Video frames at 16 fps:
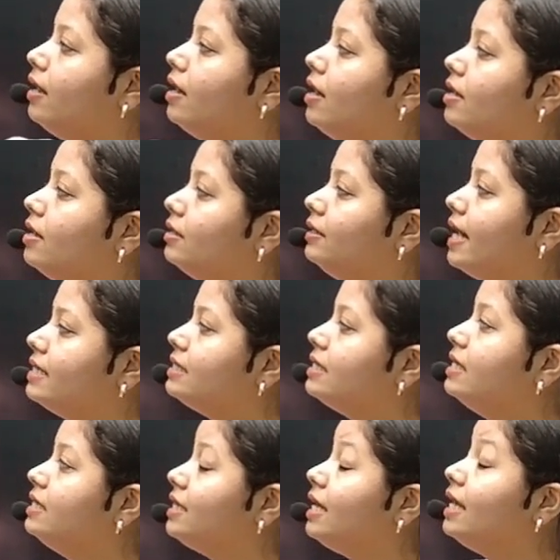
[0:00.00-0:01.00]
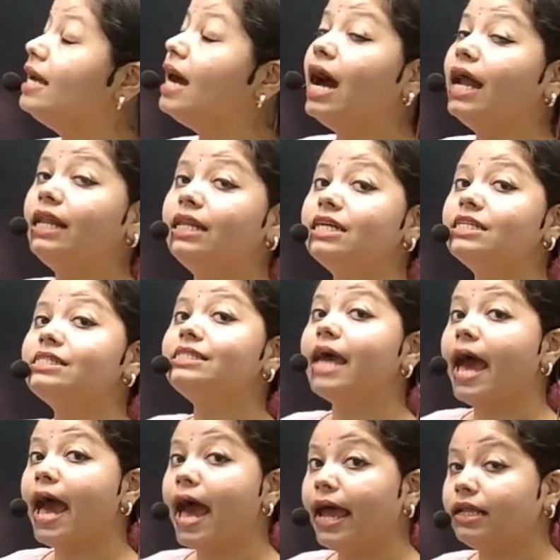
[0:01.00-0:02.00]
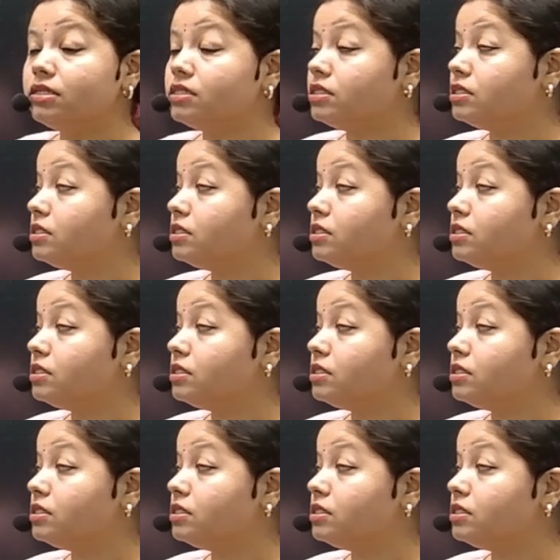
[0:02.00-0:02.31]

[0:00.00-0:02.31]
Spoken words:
Doesn't he understands?